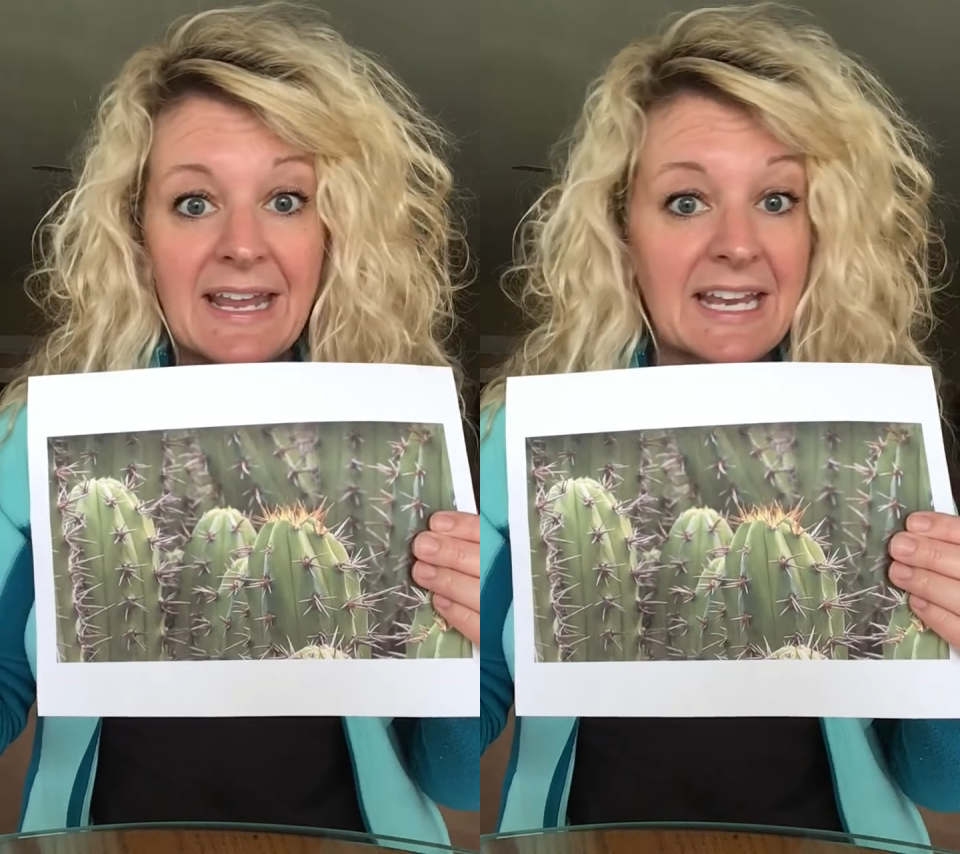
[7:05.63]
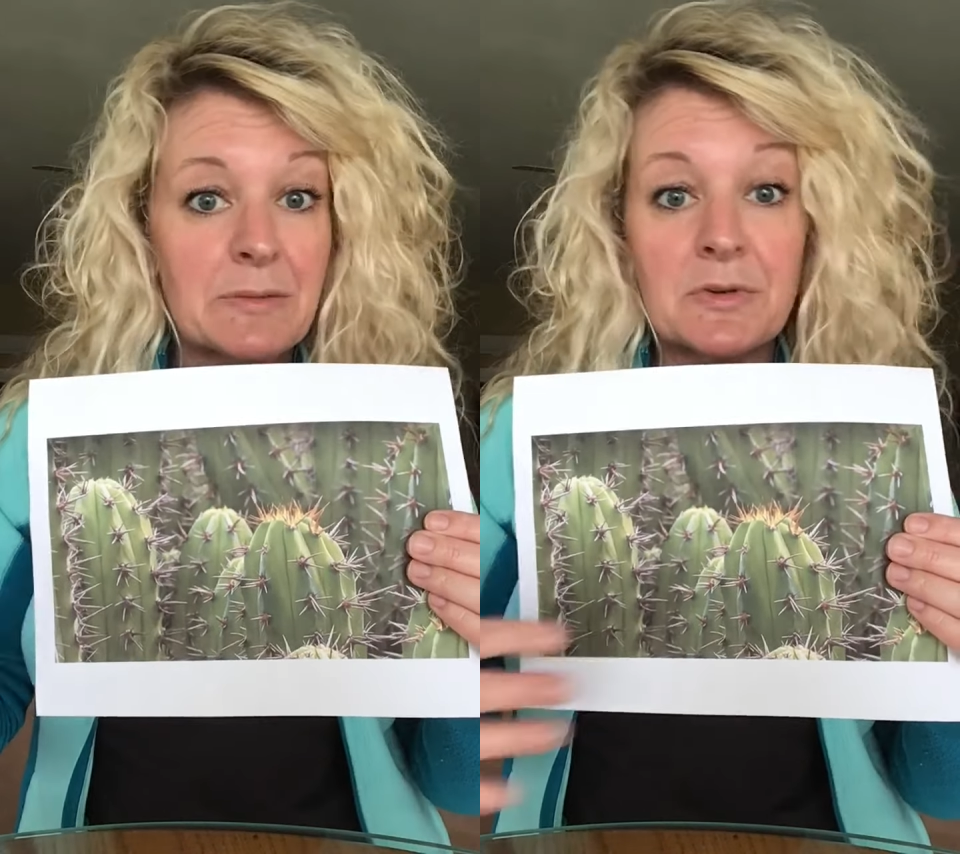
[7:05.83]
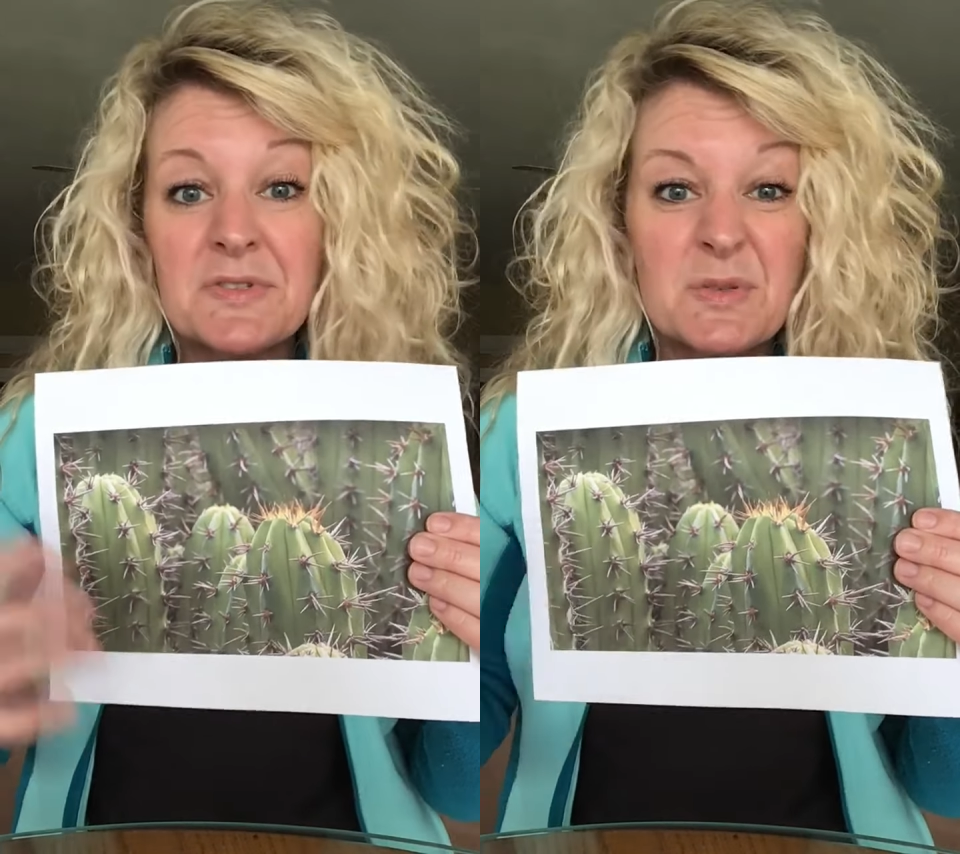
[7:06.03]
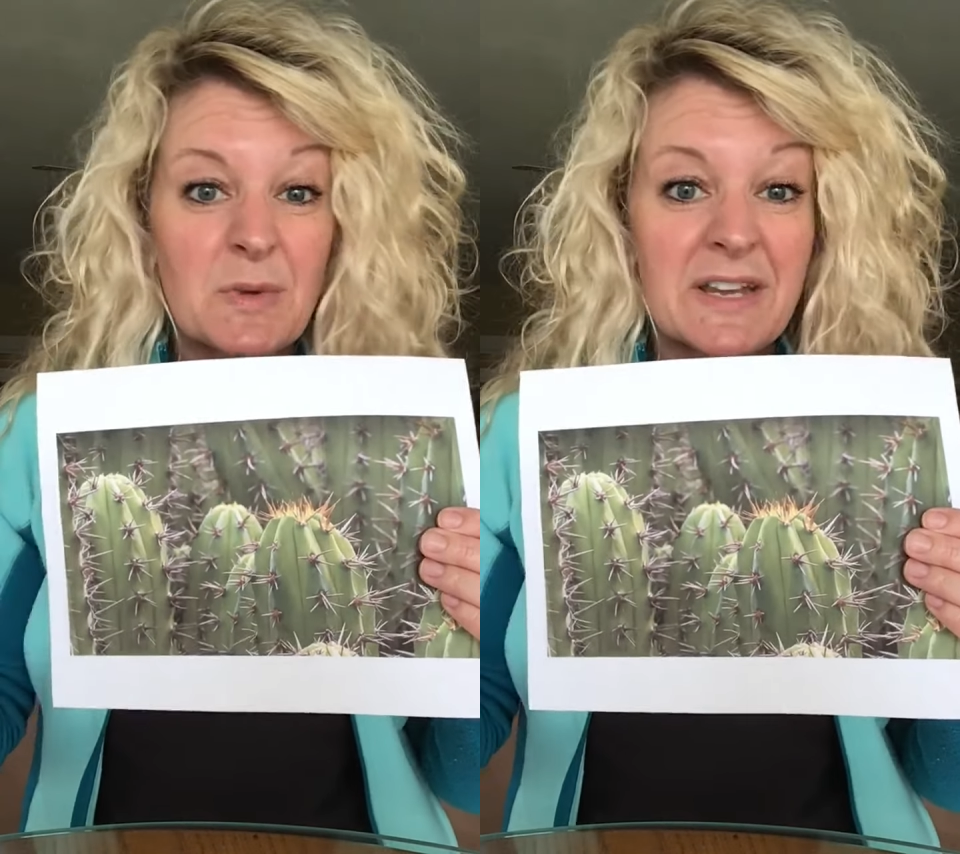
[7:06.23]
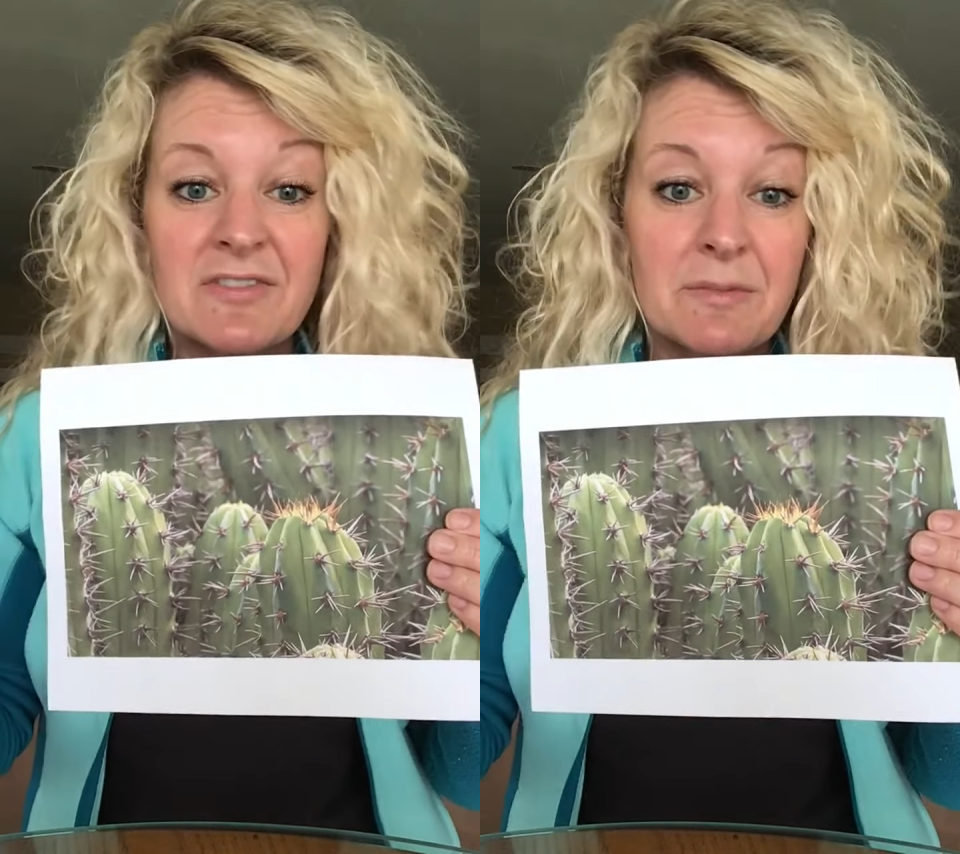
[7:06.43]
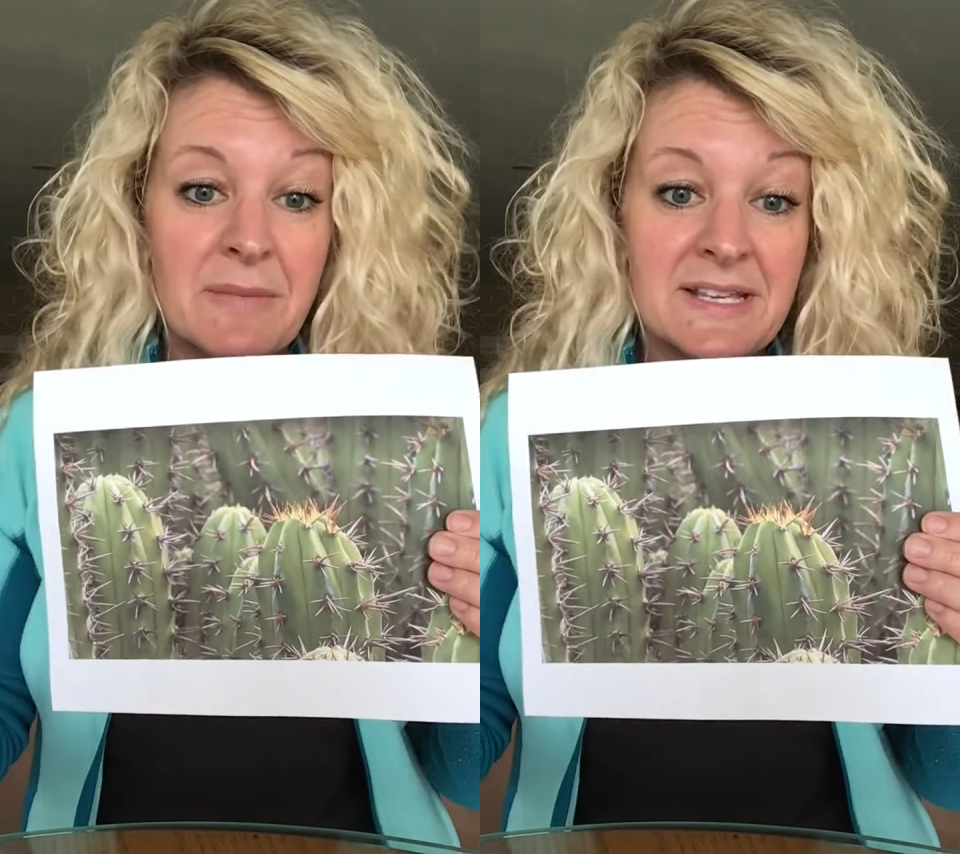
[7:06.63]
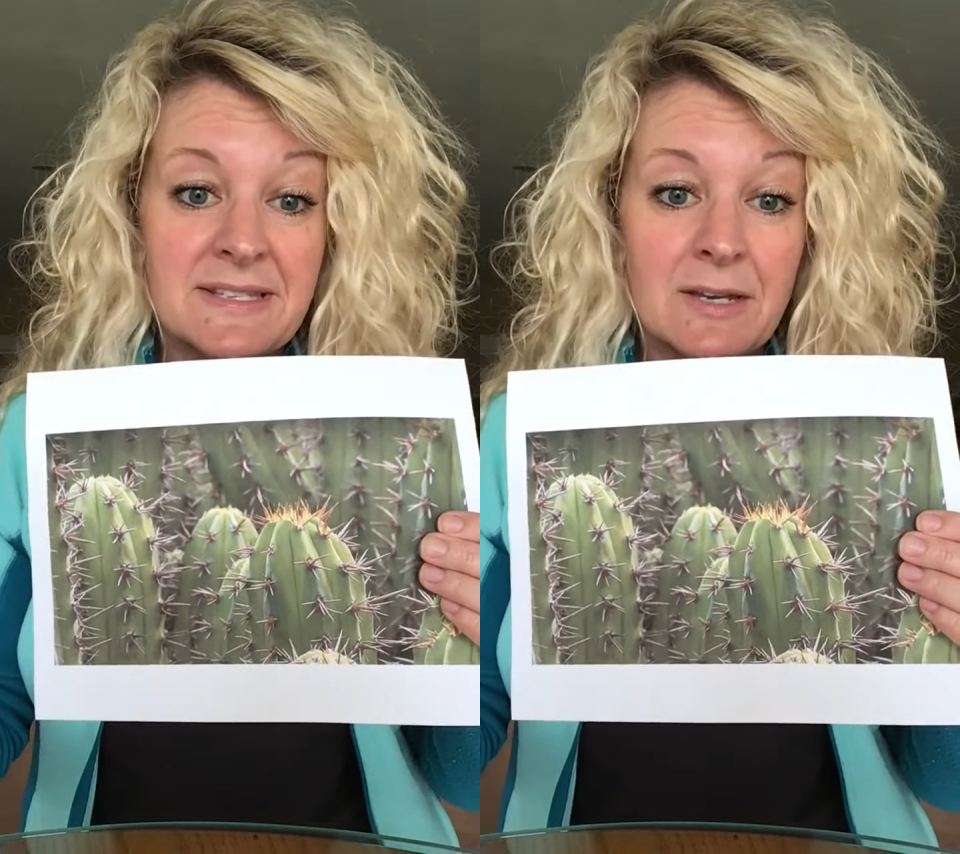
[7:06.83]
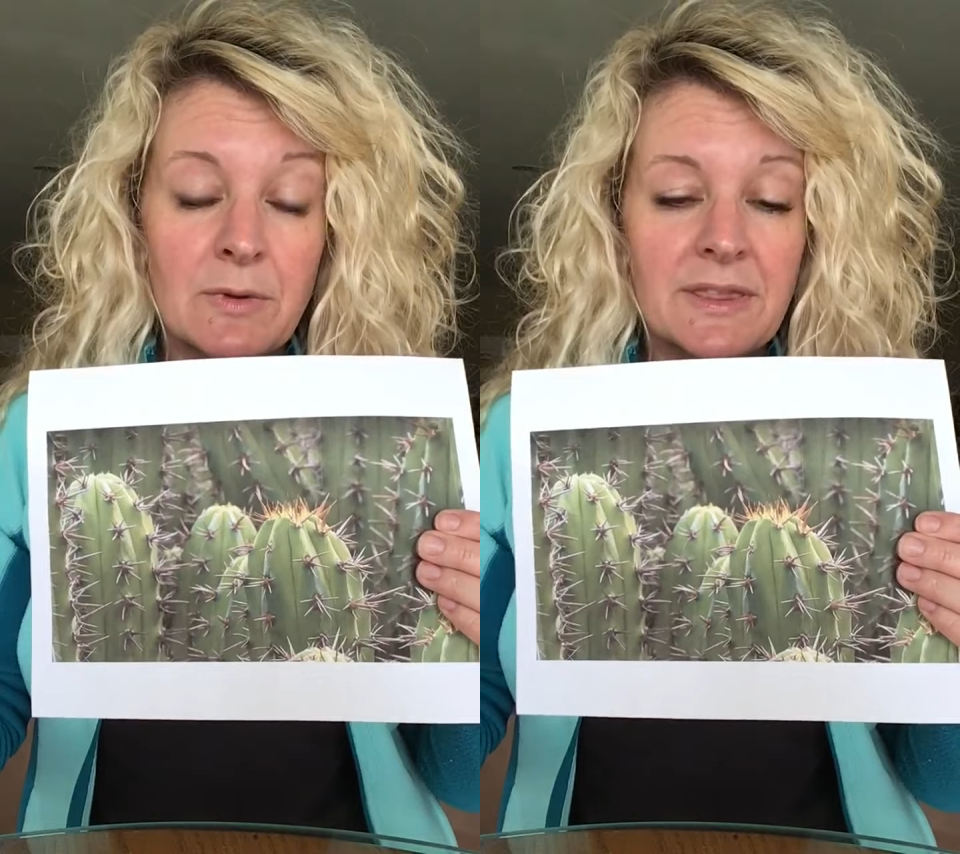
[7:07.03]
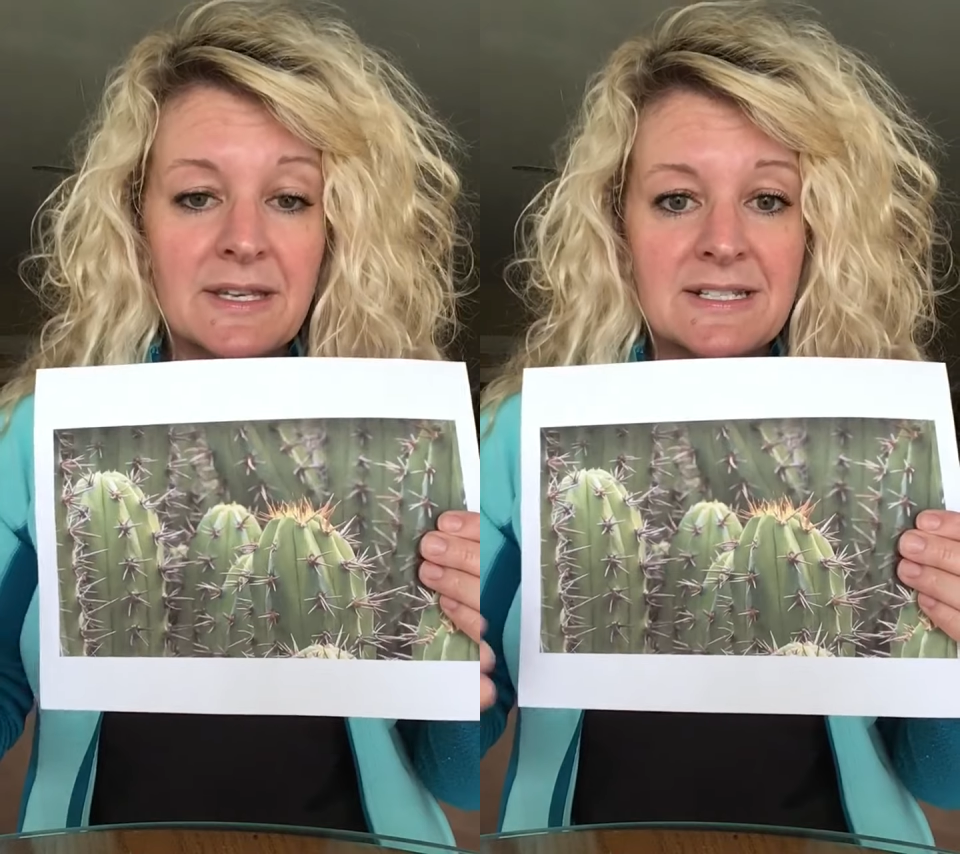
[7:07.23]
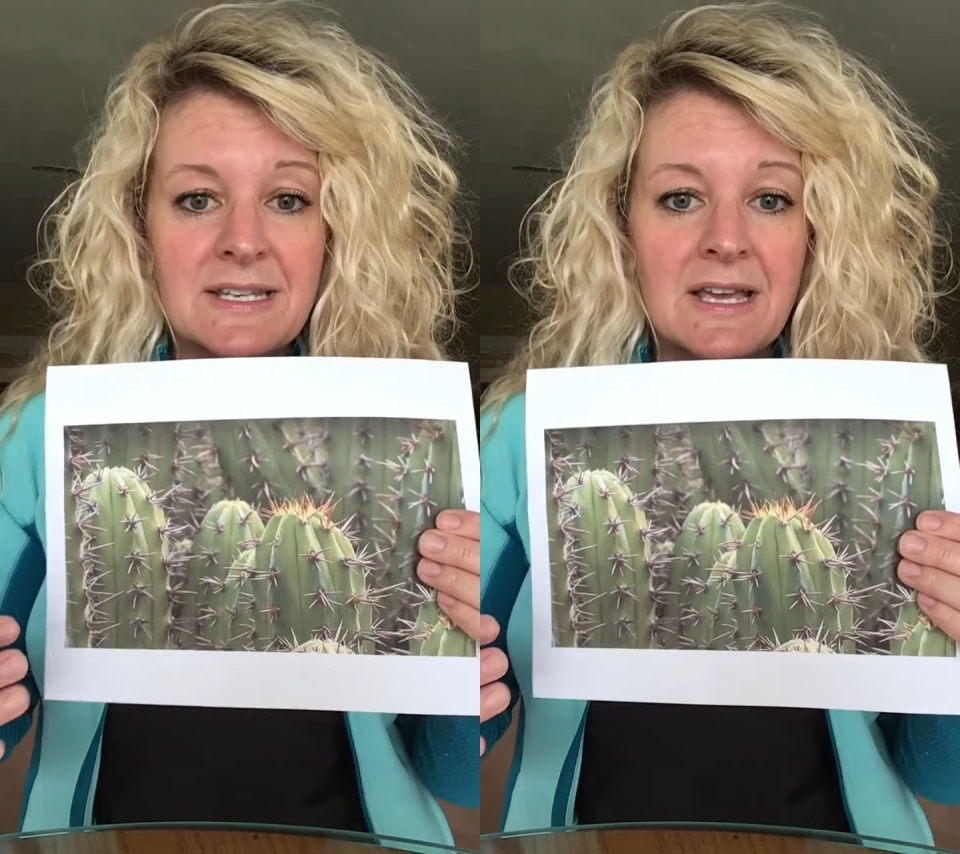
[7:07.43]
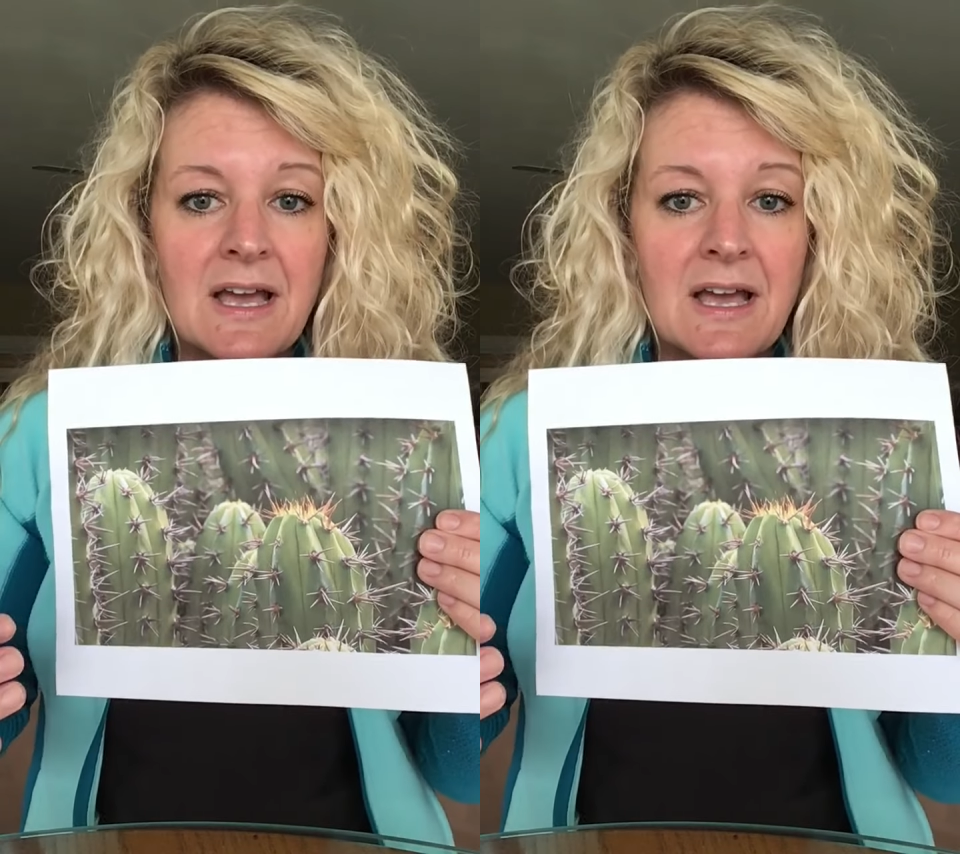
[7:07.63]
animals away from messing with it.